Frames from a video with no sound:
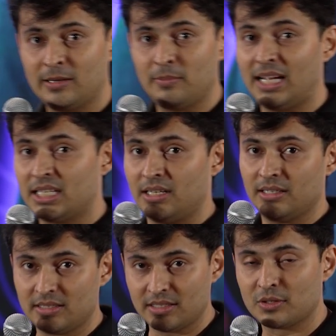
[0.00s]
batch, and this
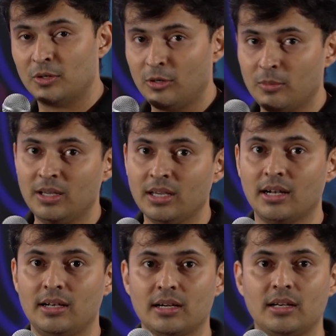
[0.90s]
is going to be
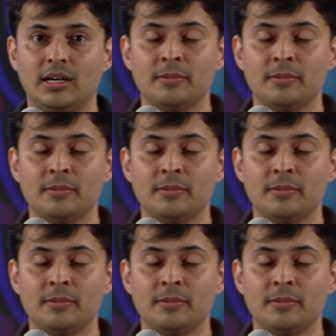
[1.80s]
conducted